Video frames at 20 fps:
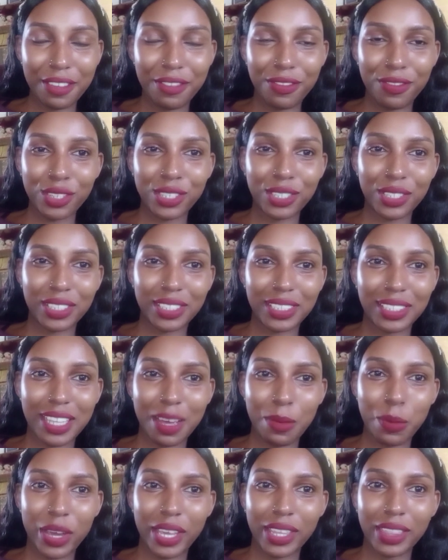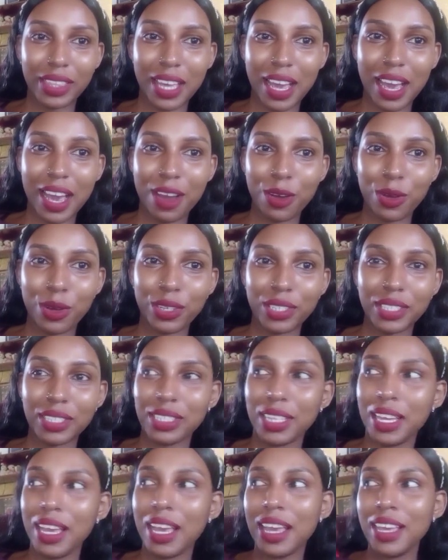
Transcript: photos somewhere in their house.